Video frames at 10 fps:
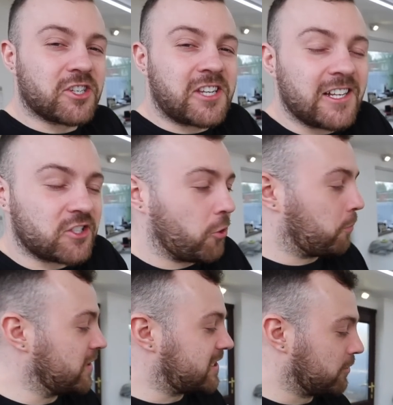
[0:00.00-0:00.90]
just hasn't
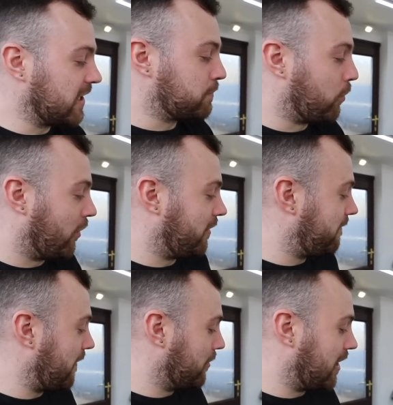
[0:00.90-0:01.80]
up until this point
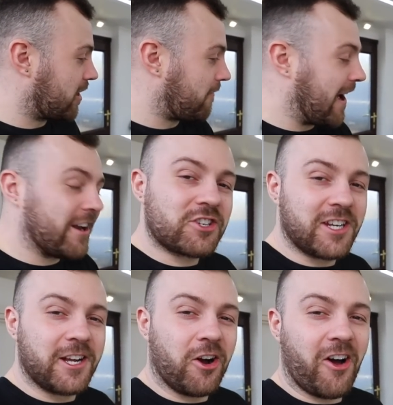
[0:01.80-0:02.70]
felt like I've
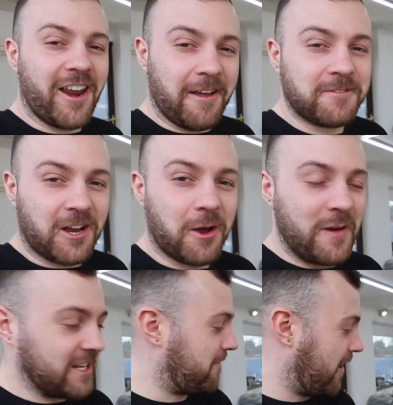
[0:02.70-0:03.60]
actually got an F-Type
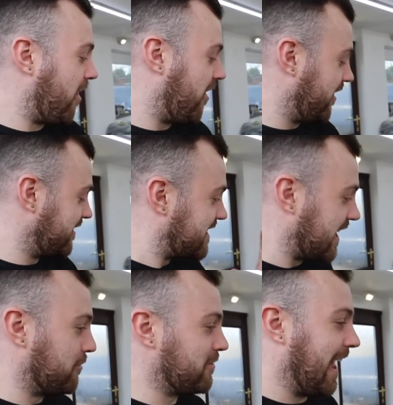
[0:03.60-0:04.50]
SVR
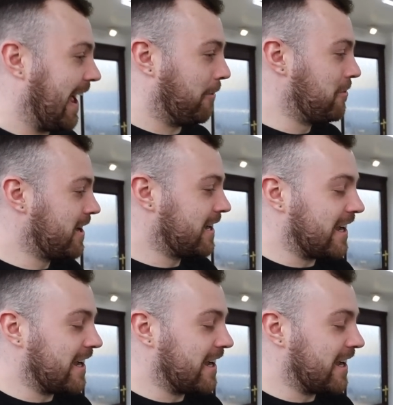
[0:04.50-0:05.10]
until now.